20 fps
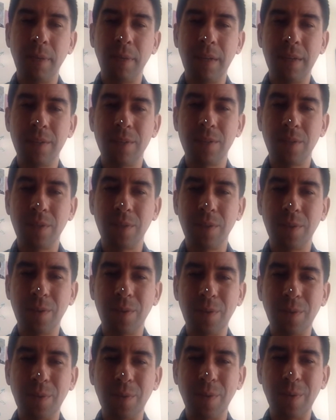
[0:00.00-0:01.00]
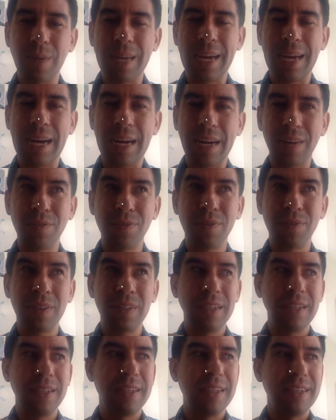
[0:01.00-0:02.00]
And so we have
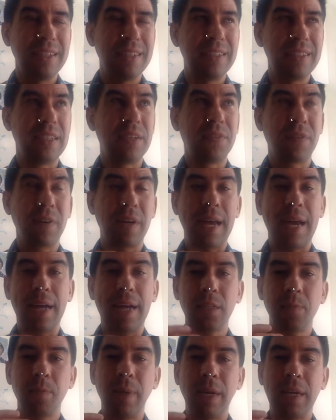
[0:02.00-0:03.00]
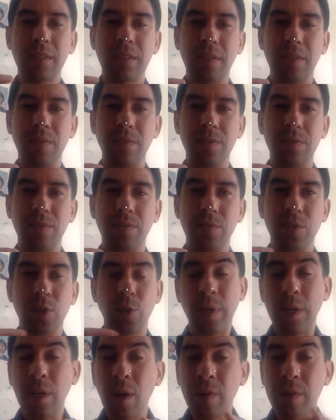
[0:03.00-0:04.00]
different aspects so
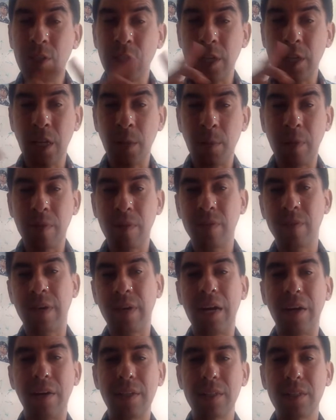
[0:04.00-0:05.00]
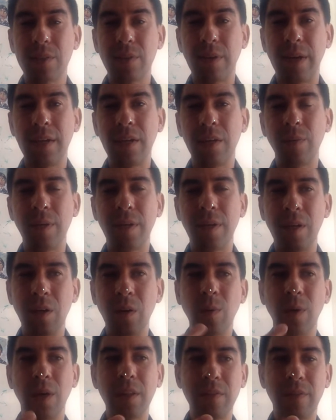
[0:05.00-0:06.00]
we know the genome of the virus, right? And we know
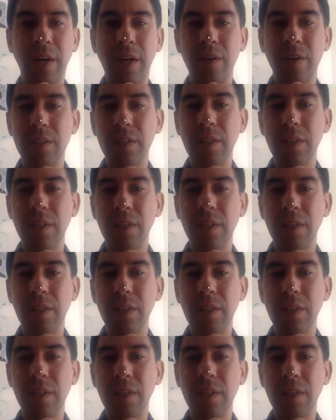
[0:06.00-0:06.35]
what the virus